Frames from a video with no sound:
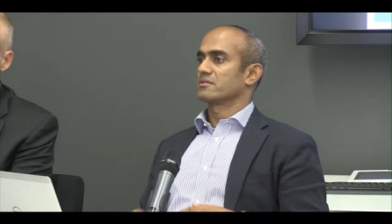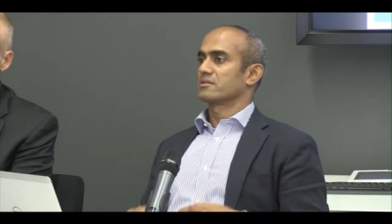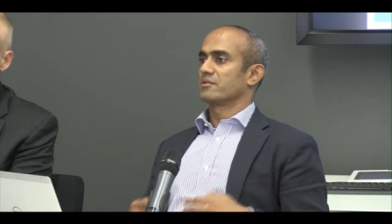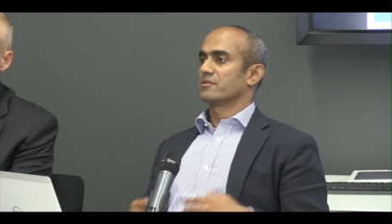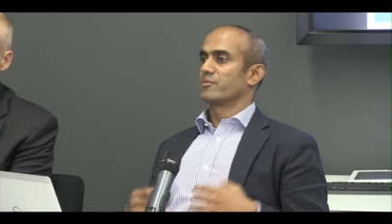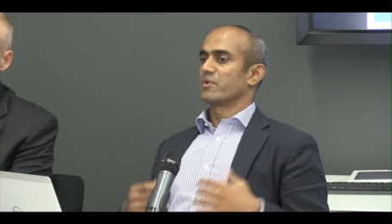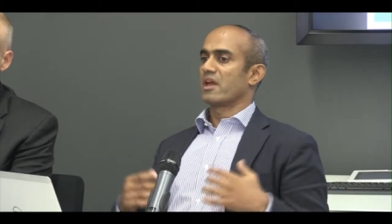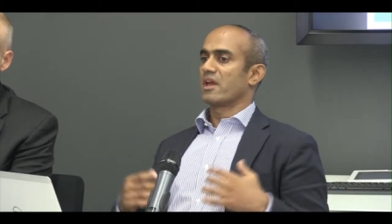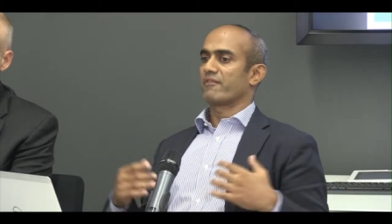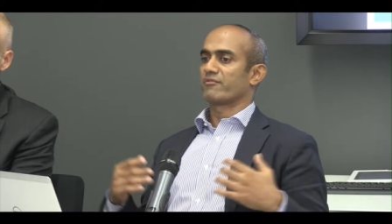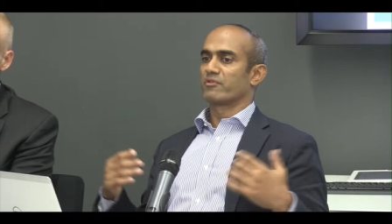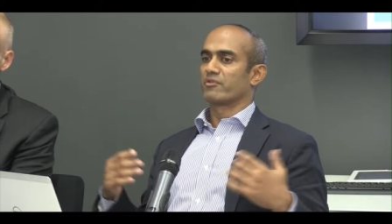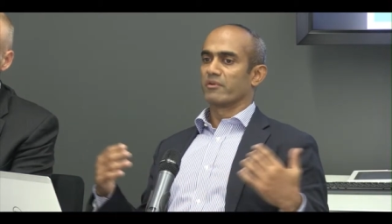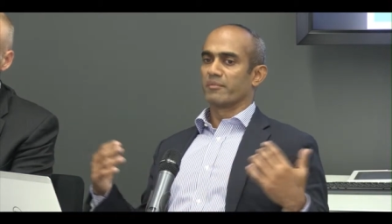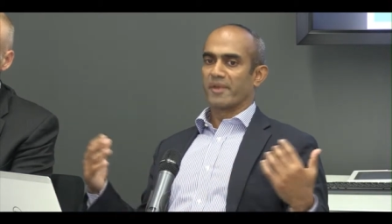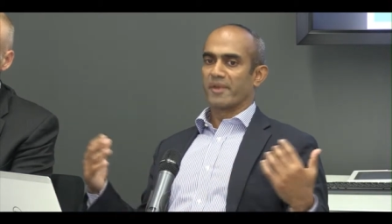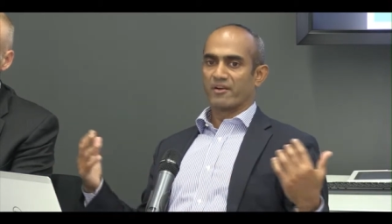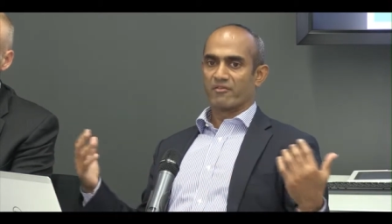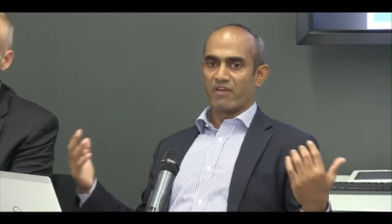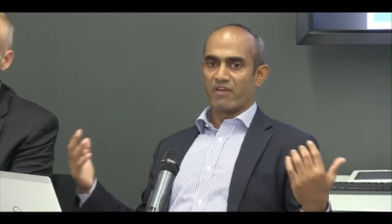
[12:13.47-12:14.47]
and we have to
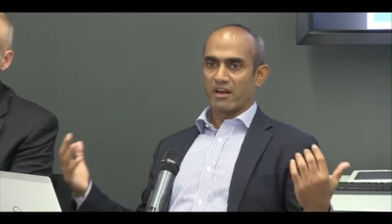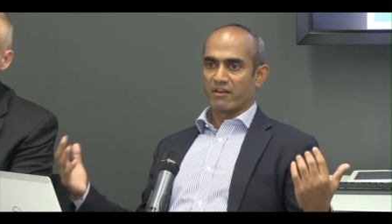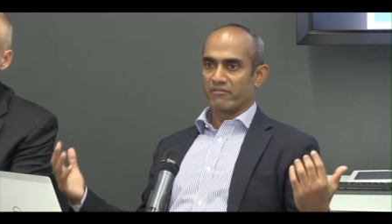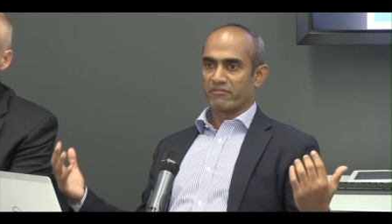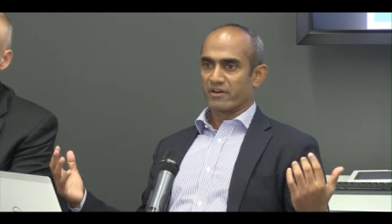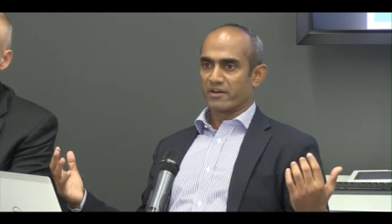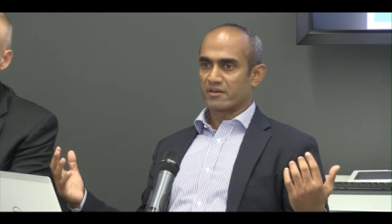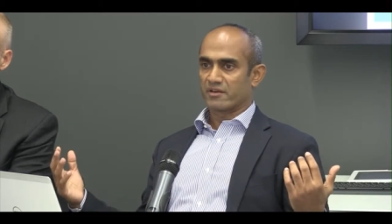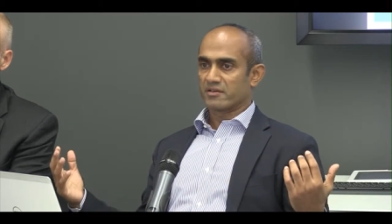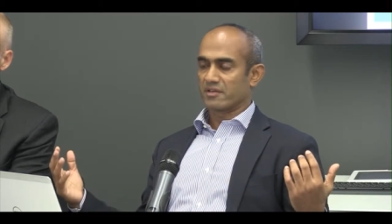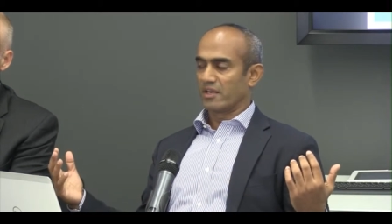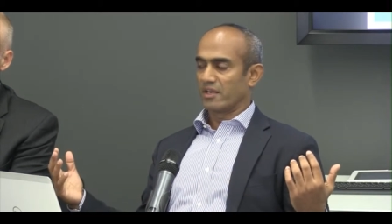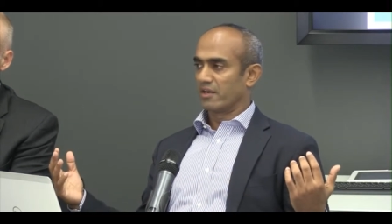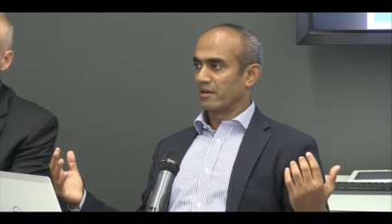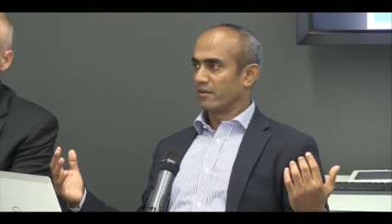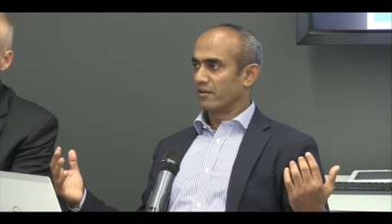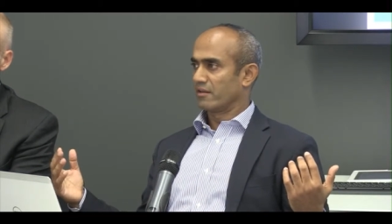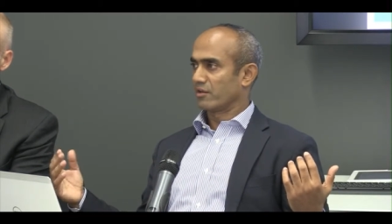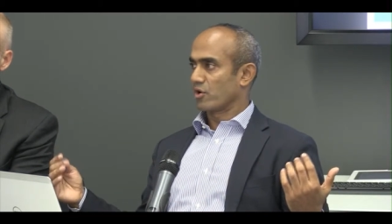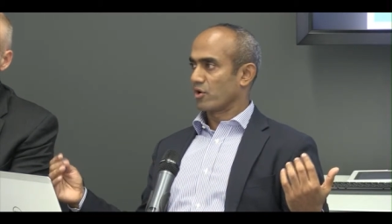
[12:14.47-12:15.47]
remain relevant
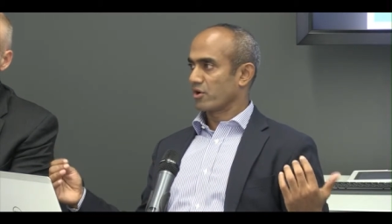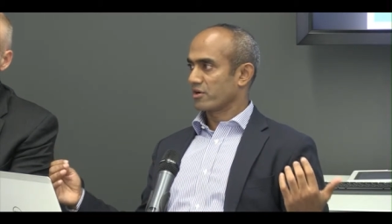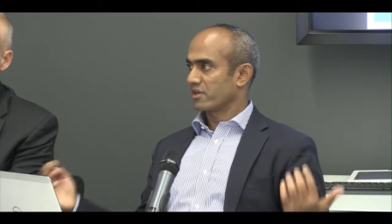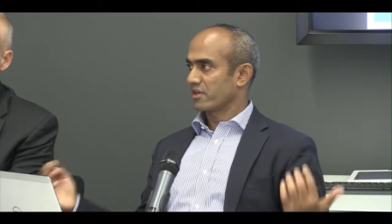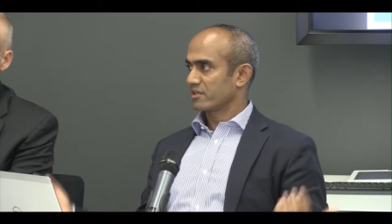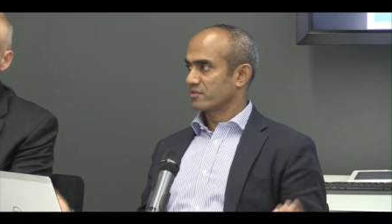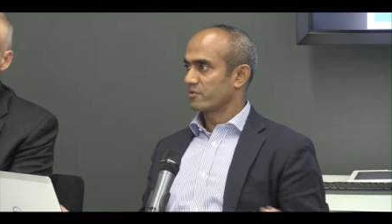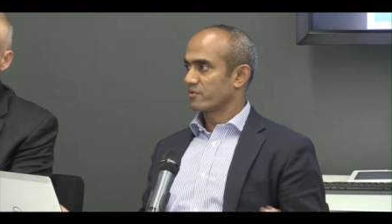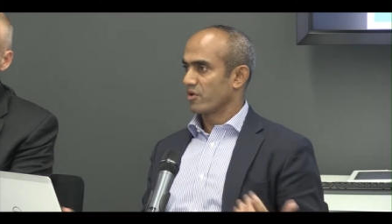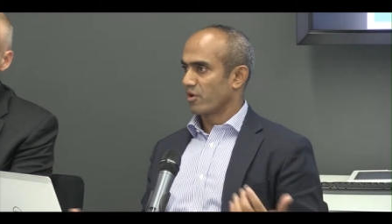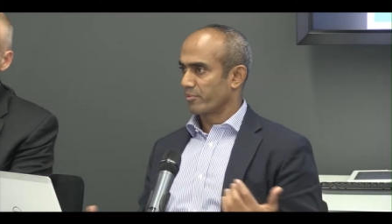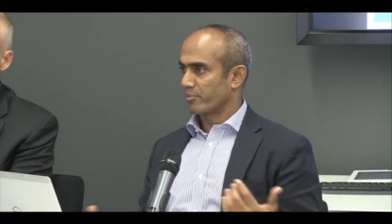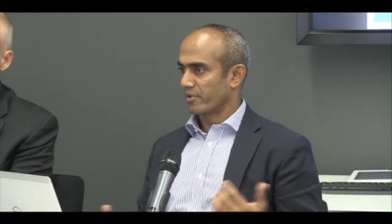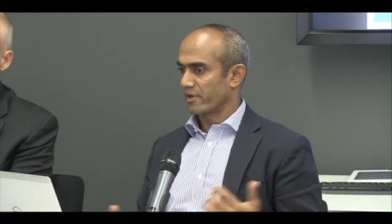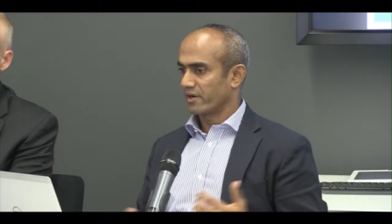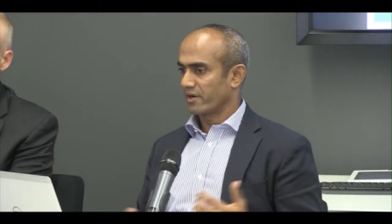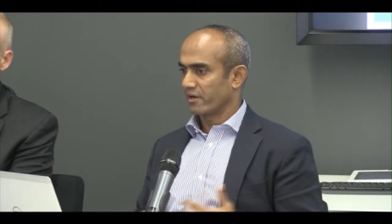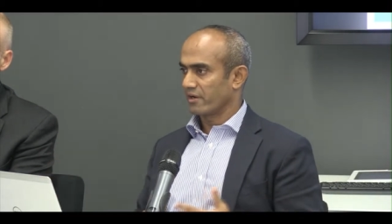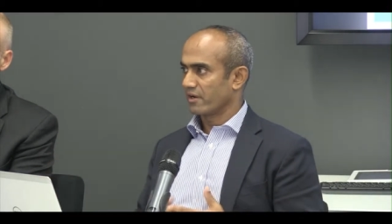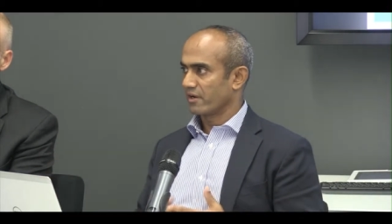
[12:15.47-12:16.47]
in the context we
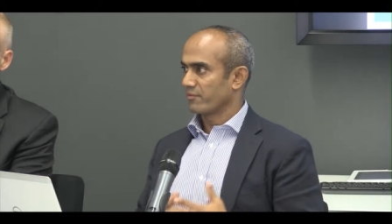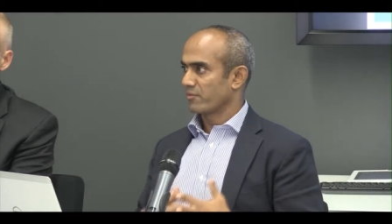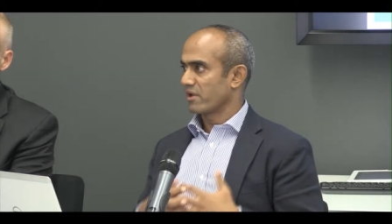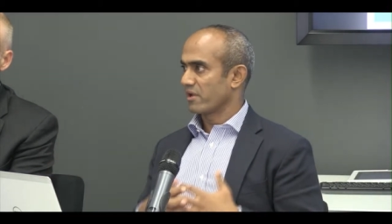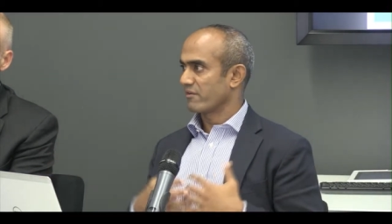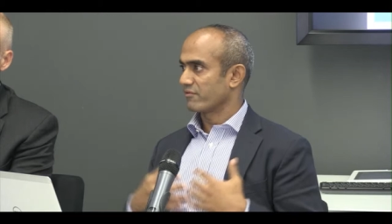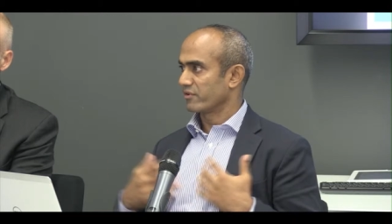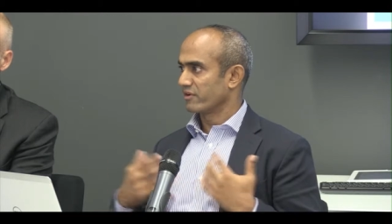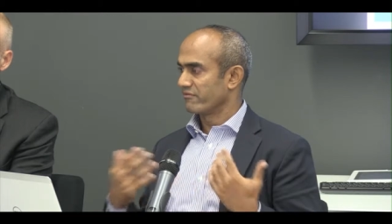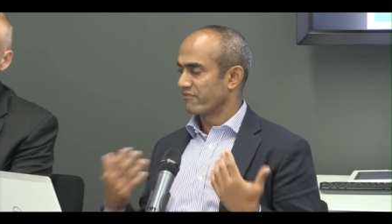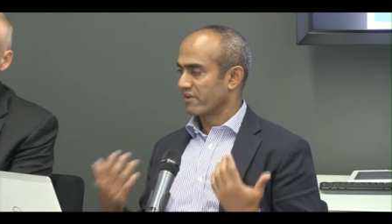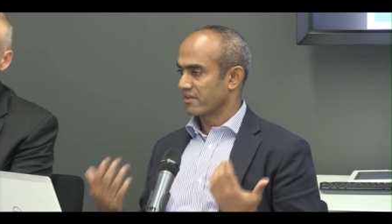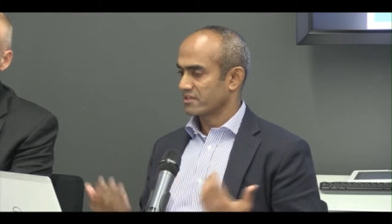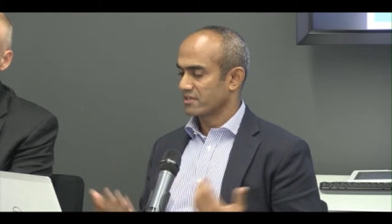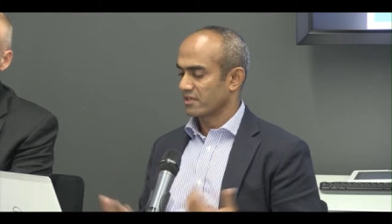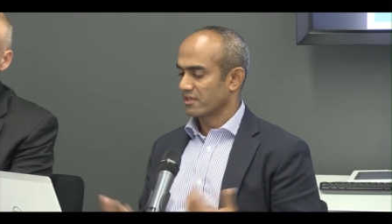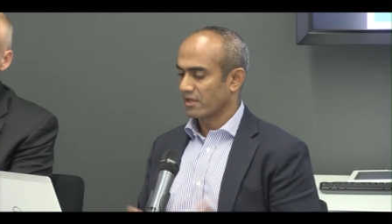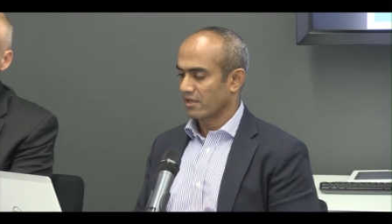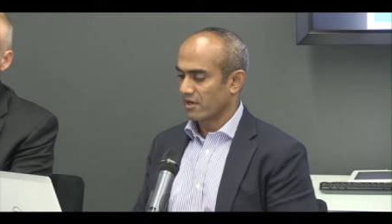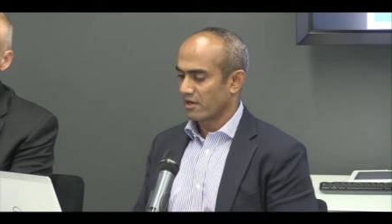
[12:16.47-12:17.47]
operate in, and we have to
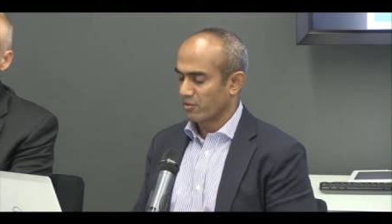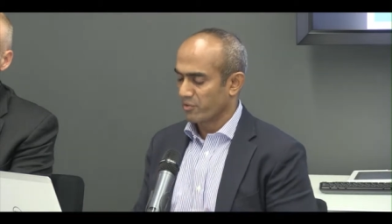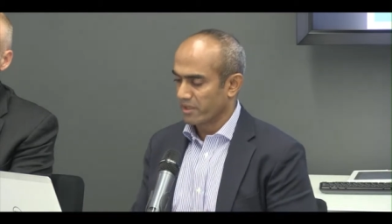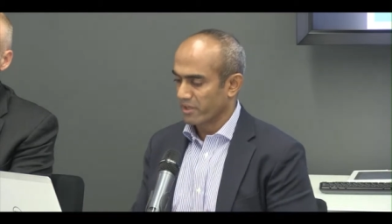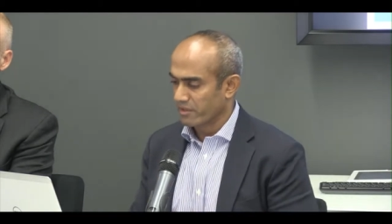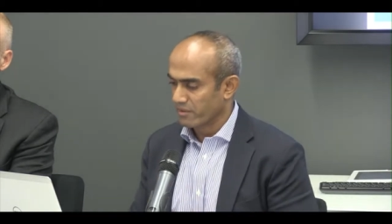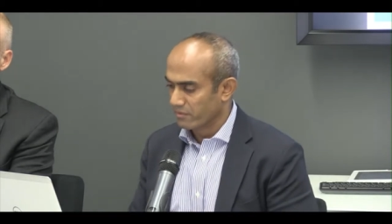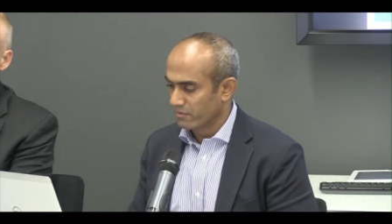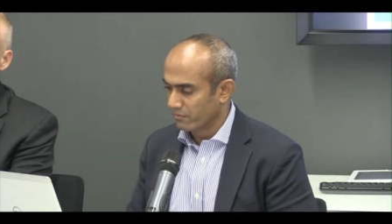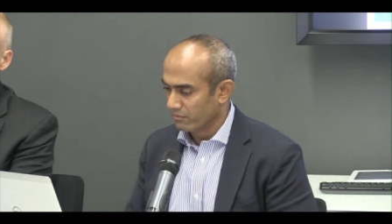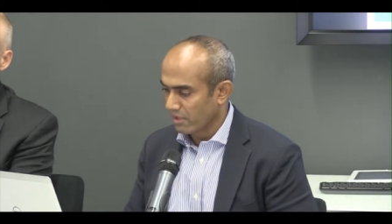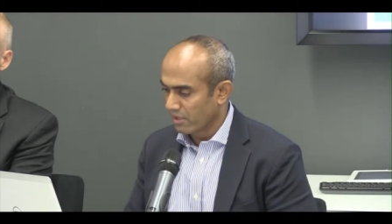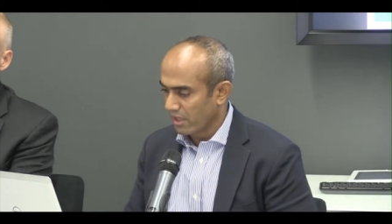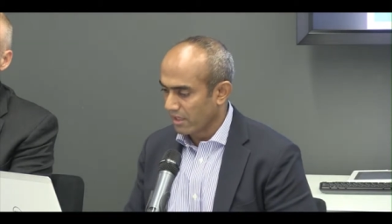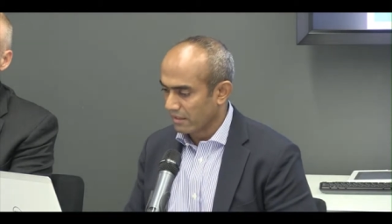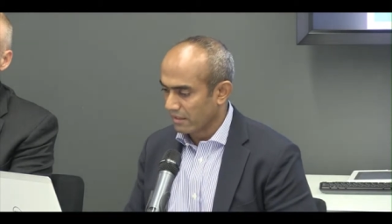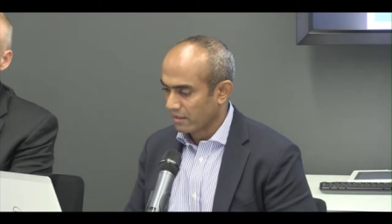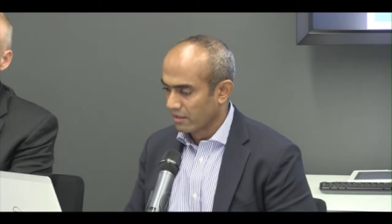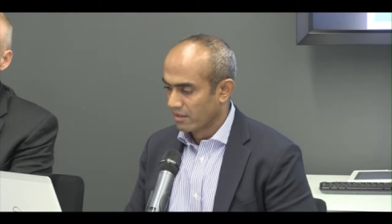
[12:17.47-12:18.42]
investigate how we can do that.